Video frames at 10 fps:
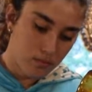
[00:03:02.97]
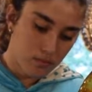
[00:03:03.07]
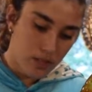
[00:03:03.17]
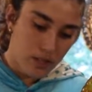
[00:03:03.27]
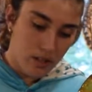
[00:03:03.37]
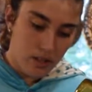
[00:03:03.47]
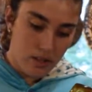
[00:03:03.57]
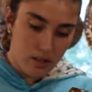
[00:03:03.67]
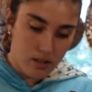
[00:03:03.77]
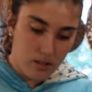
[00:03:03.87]

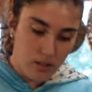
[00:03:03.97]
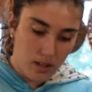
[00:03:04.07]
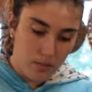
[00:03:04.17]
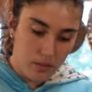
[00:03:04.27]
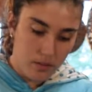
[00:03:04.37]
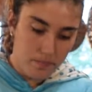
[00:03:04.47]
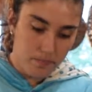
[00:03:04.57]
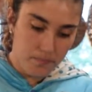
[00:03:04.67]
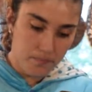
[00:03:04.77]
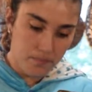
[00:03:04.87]
And a second
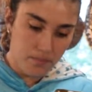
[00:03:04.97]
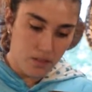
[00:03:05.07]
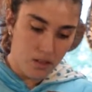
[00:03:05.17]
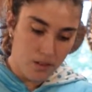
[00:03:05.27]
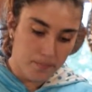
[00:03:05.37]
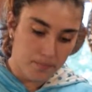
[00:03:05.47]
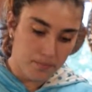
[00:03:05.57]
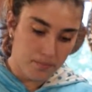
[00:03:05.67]
one.